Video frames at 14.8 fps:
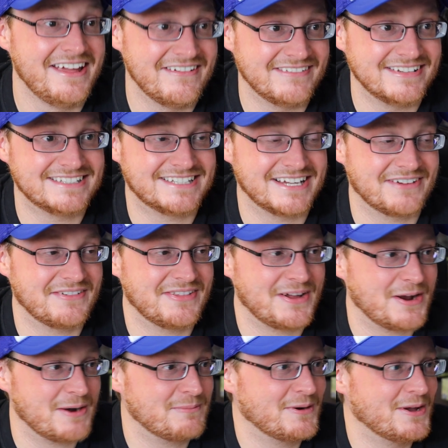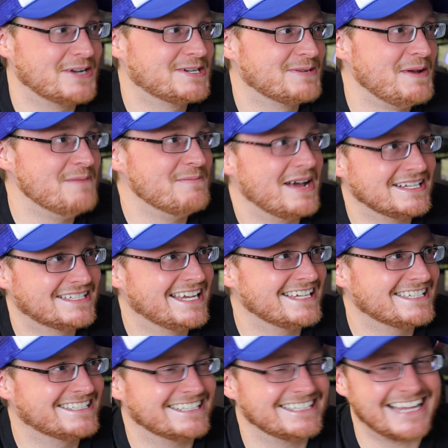would sing with a hairbrush, me and my
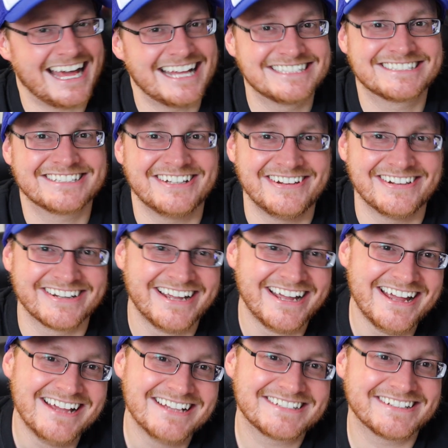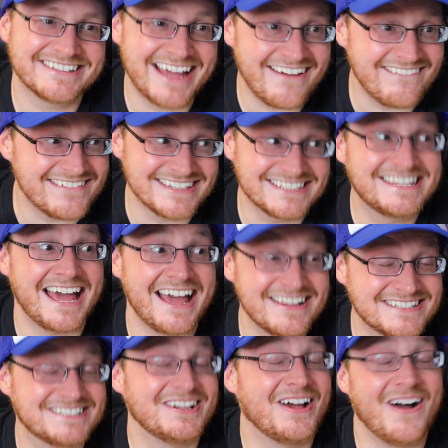sister, that song. So
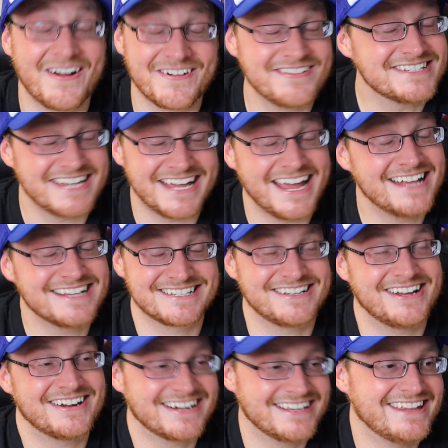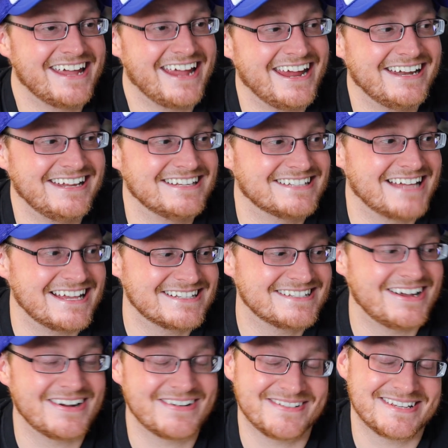that song was a hit song in the 80s. That
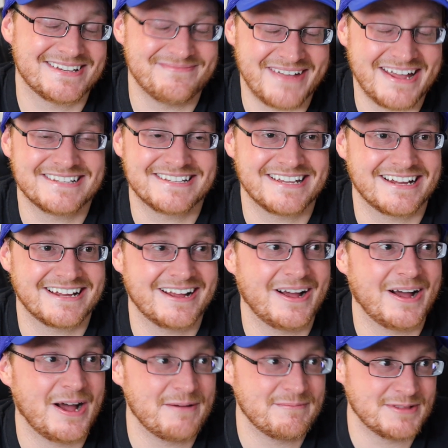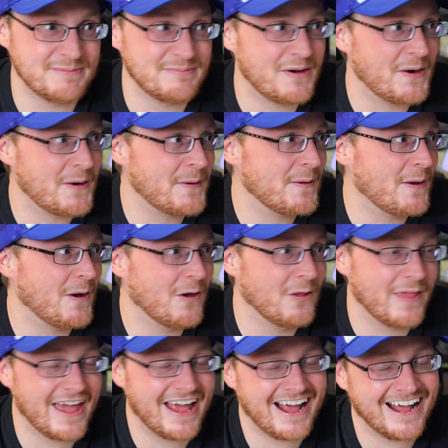song was amazing. Lamar, all
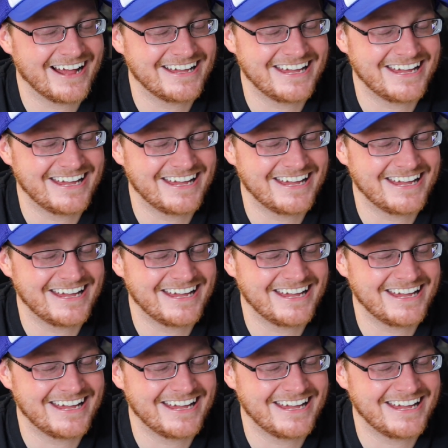that.